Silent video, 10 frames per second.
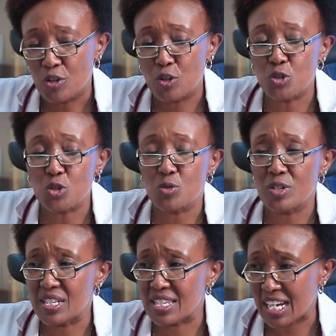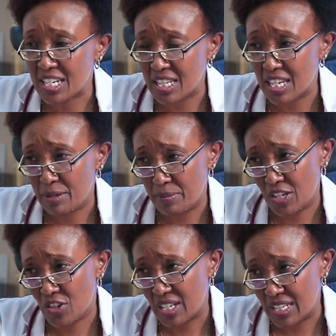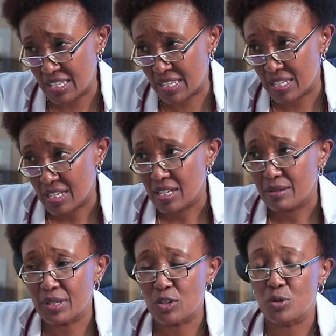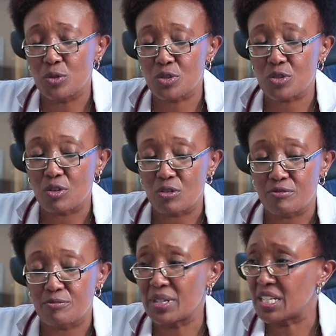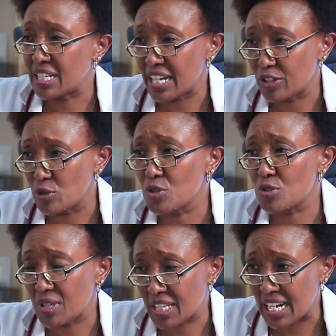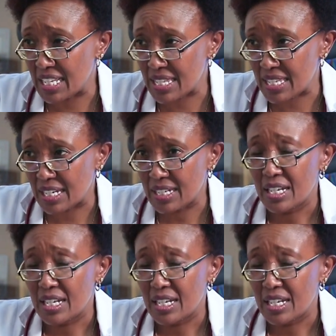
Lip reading: not to desert their patients because of being diagnosed with cancer.